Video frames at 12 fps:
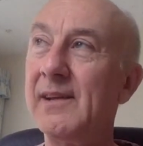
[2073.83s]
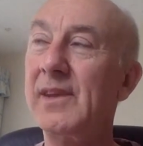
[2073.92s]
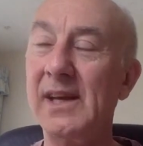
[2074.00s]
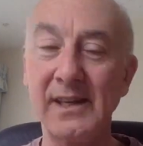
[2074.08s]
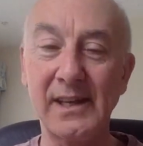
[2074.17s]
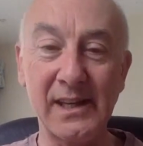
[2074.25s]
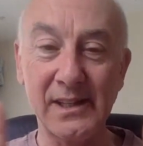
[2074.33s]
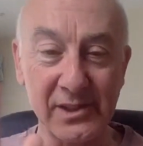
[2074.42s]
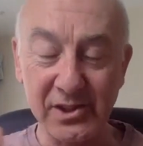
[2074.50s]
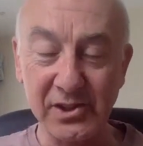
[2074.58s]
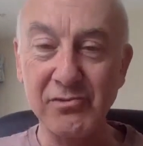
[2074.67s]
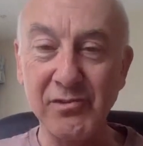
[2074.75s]
it's
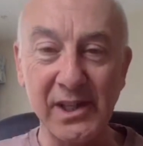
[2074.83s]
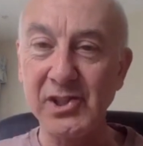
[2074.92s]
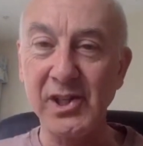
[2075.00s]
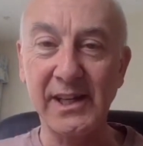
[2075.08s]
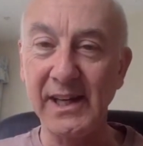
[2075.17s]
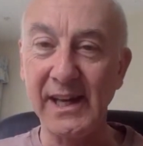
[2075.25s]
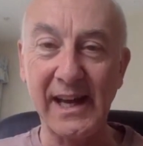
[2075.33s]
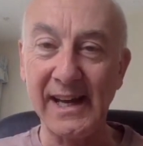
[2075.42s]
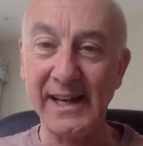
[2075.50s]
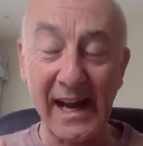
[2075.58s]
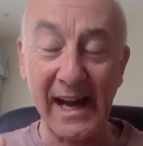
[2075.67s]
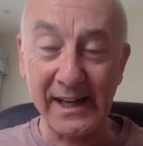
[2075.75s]
a straitjacket,
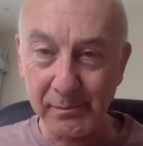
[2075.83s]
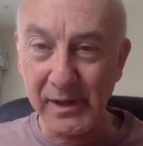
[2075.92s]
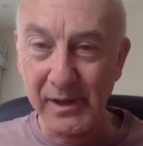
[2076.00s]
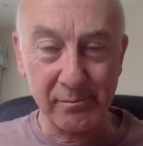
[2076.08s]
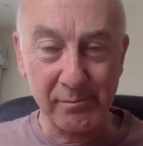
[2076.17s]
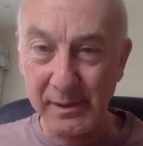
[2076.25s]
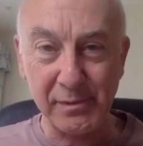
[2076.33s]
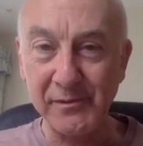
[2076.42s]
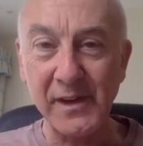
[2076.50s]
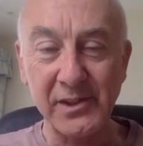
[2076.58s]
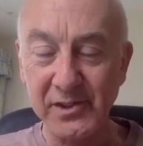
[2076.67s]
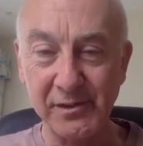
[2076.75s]
and it
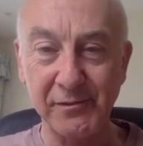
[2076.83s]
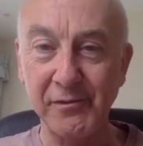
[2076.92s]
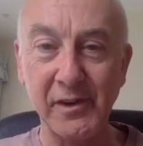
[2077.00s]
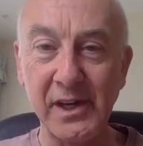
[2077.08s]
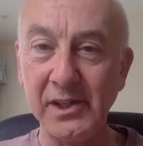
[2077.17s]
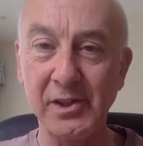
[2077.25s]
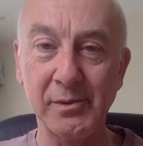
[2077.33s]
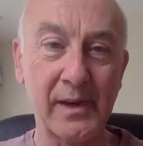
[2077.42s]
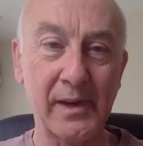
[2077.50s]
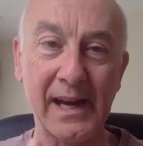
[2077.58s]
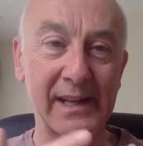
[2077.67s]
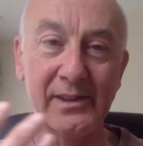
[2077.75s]
prevents the freedom
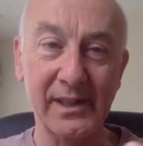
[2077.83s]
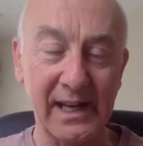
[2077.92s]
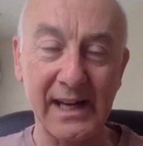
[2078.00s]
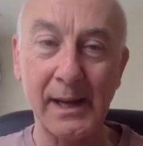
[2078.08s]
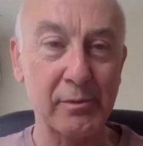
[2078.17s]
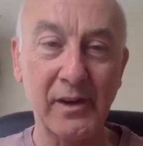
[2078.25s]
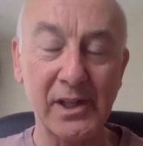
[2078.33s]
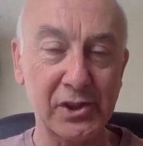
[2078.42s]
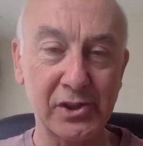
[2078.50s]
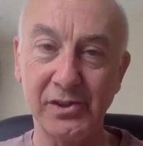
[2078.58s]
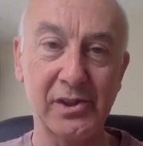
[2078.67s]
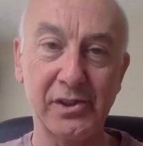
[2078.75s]
and the
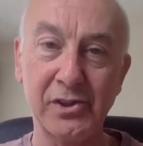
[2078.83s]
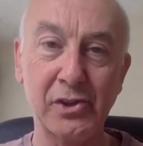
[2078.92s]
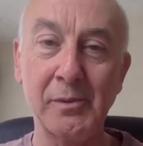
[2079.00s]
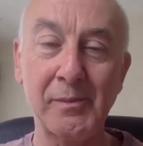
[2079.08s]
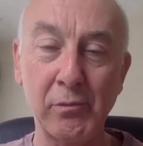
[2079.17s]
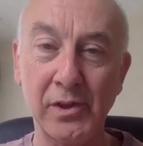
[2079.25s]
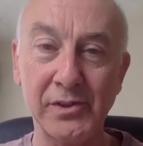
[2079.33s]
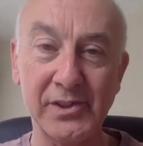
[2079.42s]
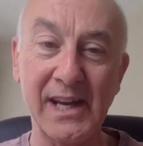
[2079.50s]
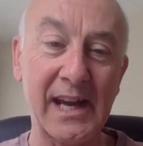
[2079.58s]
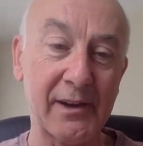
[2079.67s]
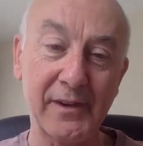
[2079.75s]
collaboration that you may want to
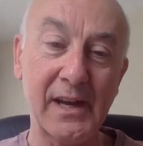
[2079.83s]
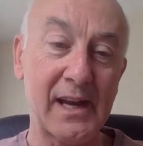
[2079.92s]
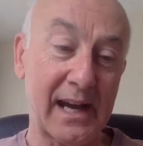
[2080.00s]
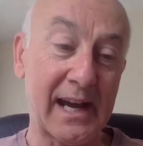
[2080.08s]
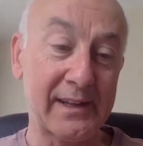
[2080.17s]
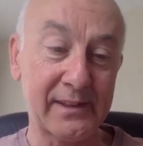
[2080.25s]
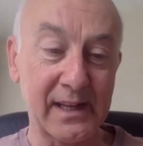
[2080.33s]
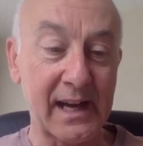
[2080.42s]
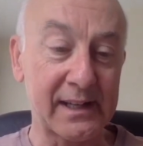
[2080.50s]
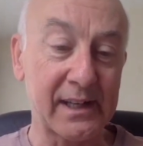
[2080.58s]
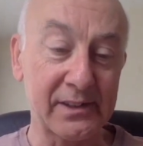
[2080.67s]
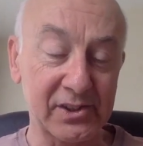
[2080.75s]
have, and
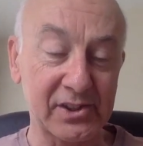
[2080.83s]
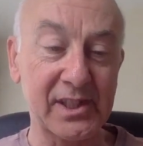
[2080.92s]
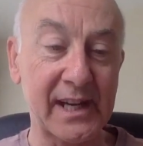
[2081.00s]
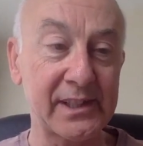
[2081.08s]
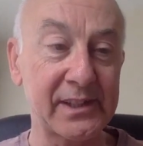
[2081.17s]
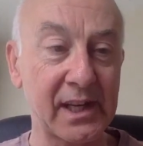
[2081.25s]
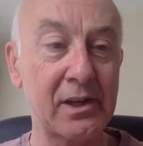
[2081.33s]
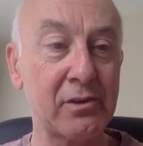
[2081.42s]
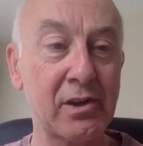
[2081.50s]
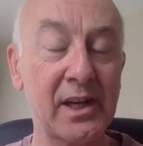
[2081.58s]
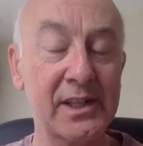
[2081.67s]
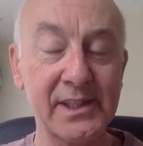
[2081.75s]
understanding the
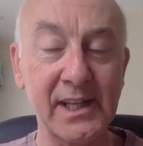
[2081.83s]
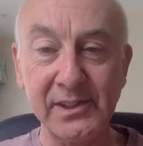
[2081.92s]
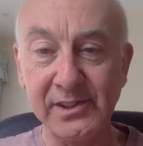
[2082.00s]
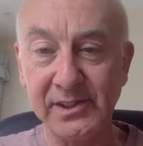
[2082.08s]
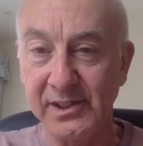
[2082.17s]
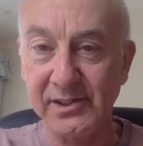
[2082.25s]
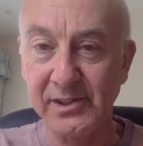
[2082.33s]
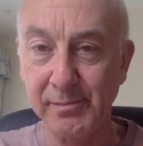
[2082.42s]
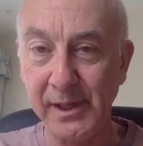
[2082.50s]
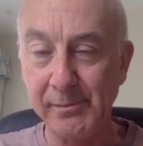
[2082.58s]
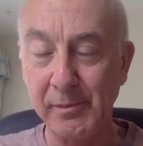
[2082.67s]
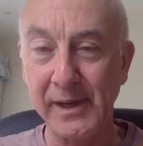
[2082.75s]
local identities that
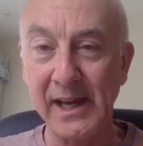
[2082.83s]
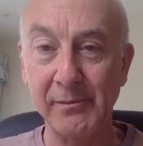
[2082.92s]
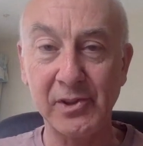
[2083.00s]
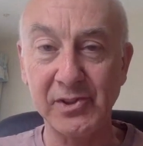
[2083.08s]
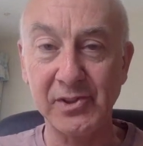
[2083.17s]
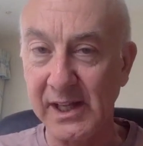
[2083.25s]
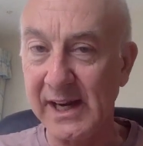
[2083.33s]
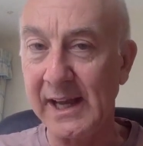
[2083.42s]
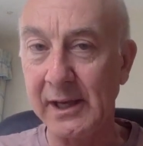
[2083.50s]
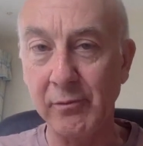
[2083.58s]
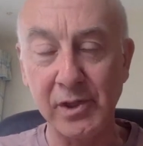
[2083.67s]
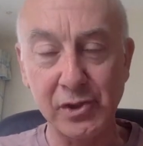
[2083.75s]
people may have because of the
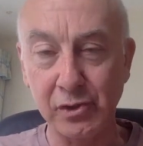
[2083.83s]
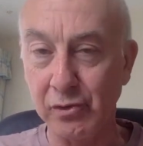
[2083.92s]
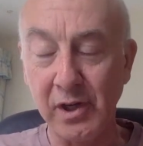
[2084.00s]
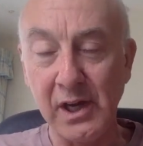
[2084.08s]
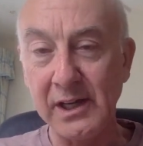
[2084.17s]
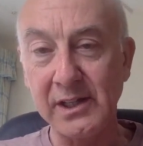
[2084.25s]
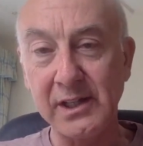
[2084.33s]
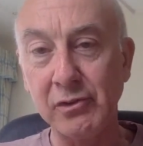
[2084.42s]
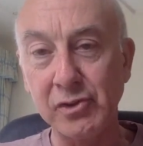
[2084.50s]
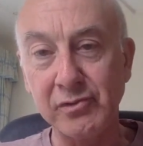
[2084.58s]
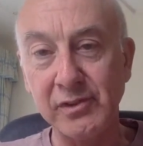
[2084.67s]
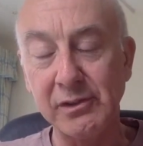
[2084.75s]
language or
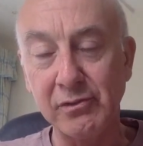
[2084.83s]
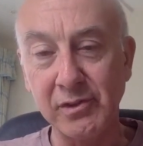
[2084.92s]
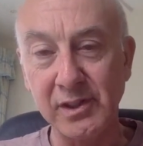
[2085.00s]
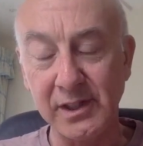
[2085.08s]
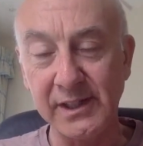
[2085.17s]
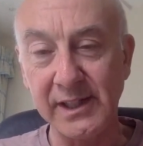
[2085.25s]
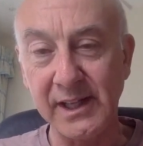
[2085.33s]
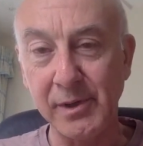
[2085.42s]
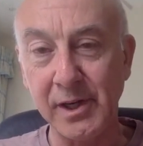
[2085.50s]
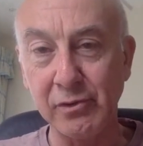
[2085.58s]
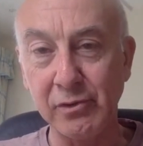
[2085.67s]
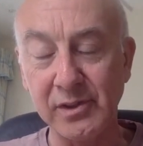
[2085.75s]
culture in their
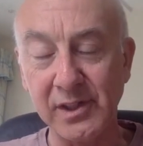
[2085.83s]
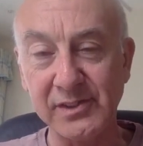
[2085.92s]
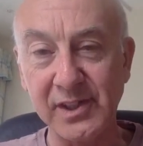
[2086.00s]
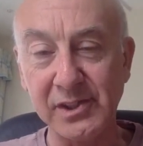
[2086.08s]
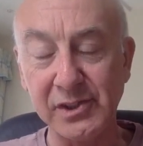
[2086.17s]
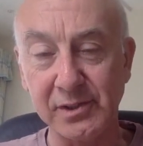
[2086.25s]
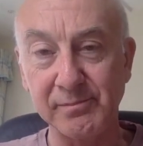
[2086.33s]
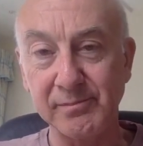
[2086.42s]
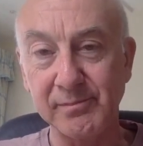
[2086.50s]
part of the organisation.